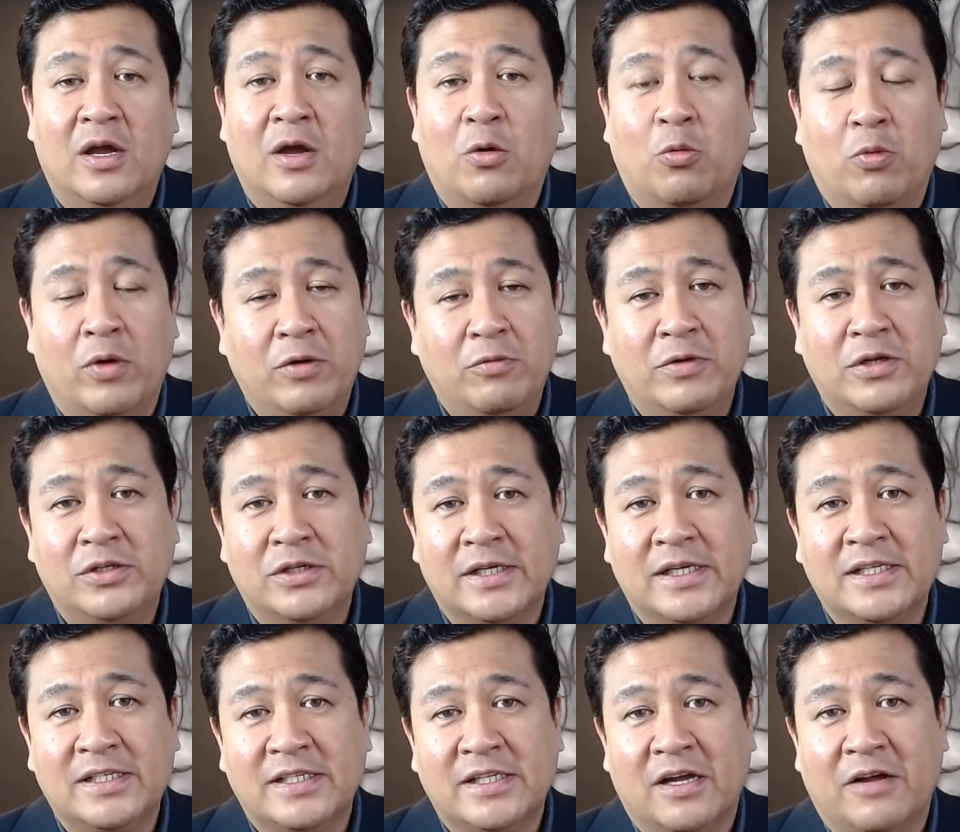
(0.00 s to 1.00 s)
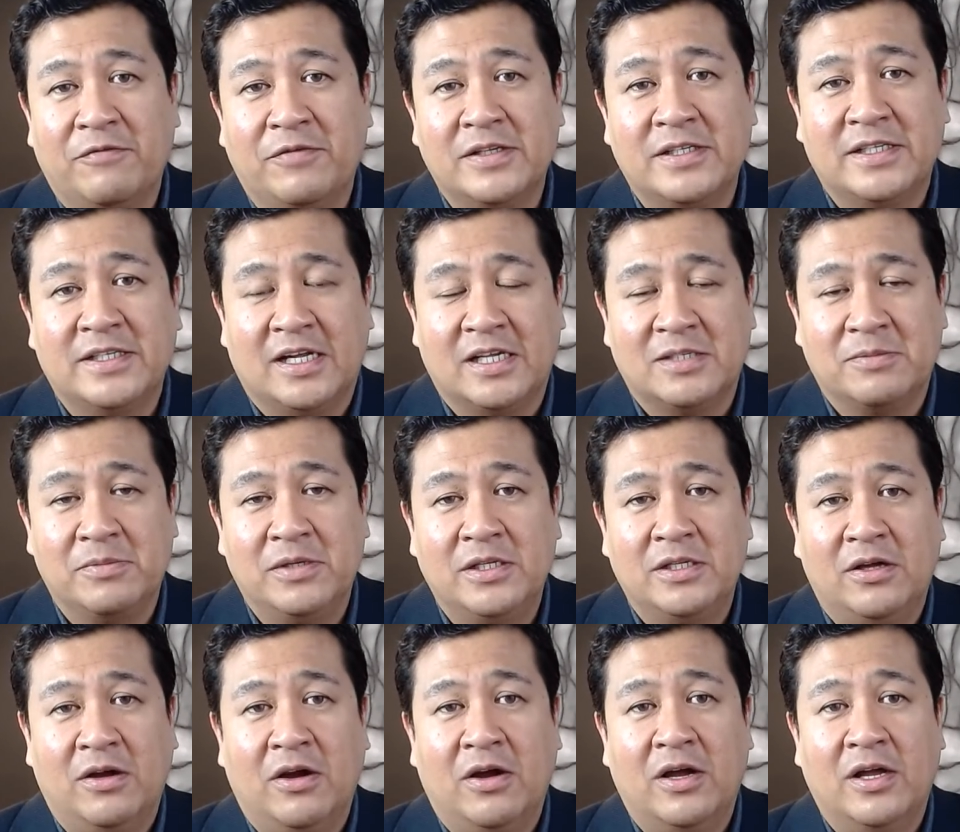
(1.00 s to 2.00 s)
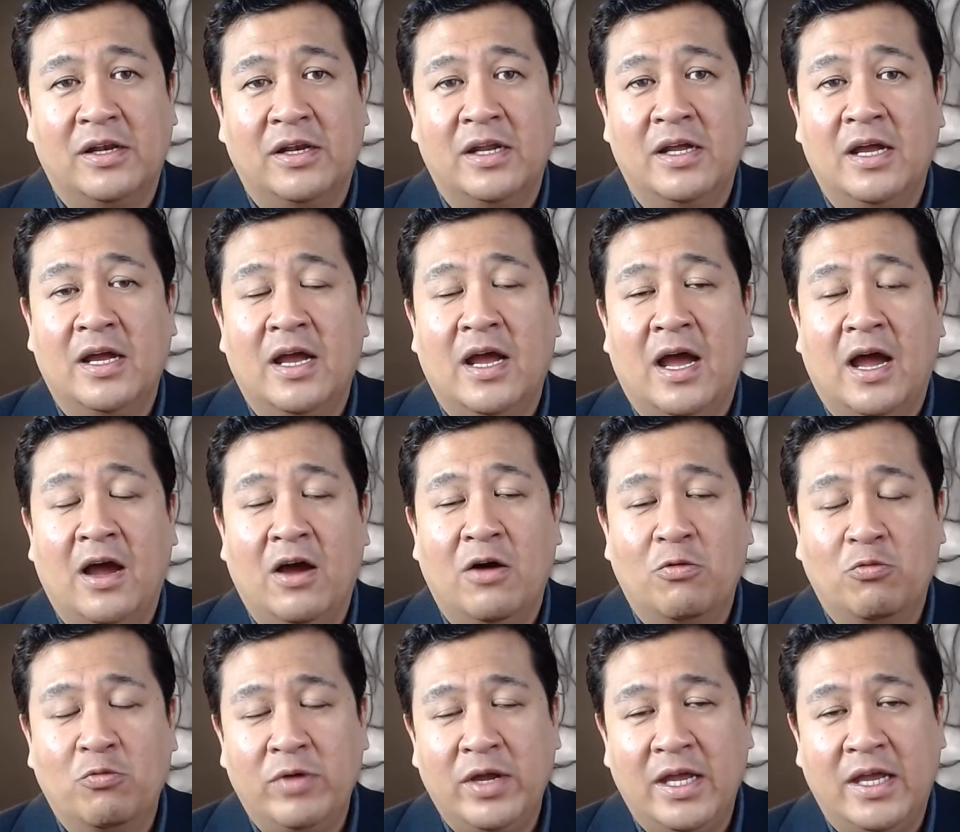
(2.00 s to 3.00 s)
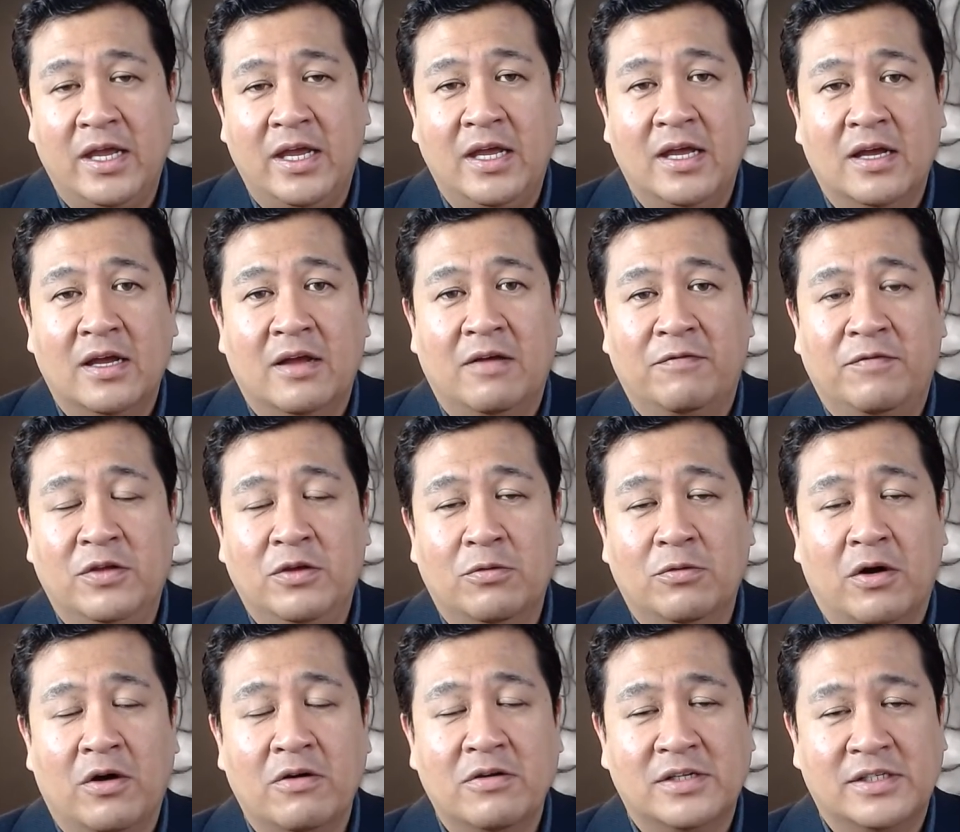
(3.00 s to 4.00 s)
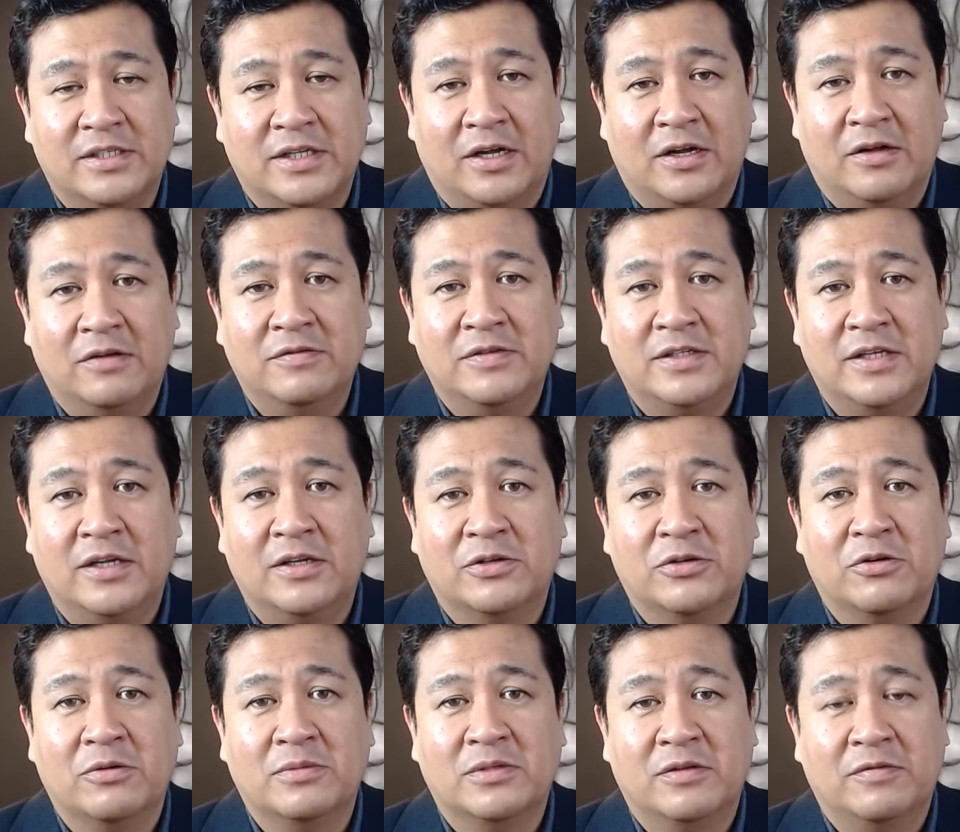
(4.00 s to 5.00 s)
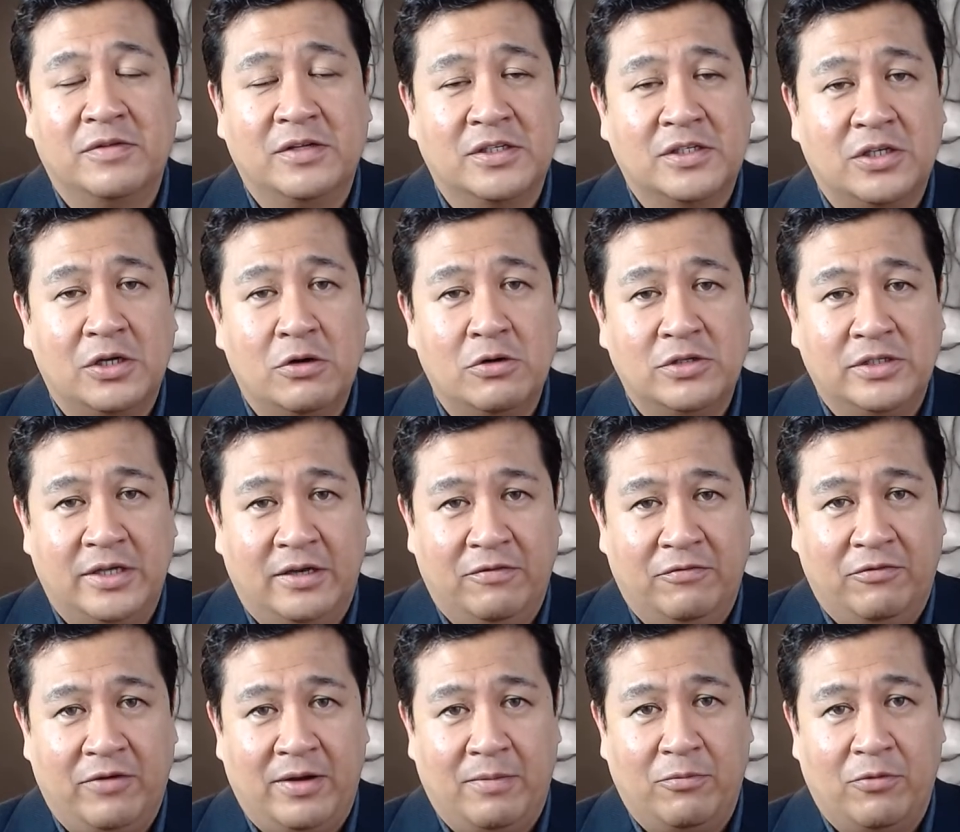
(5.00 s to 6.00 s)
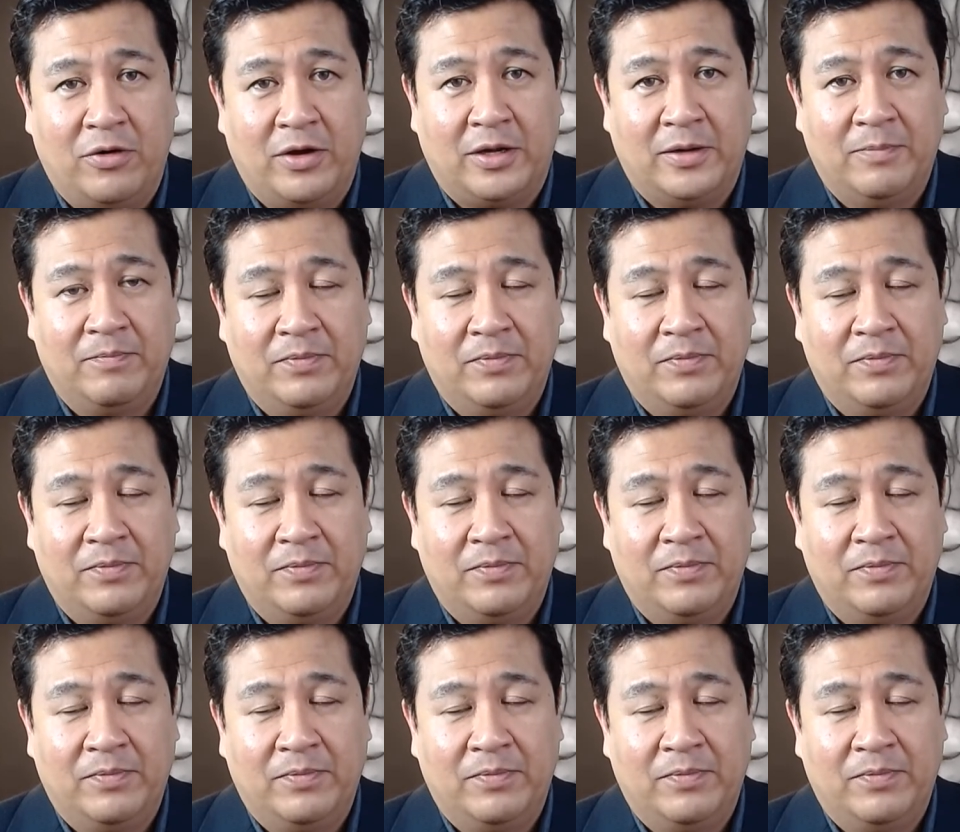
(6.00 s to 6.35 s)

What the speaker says: when we took a self assessment on how we view ourselves in terms of this coaching framework.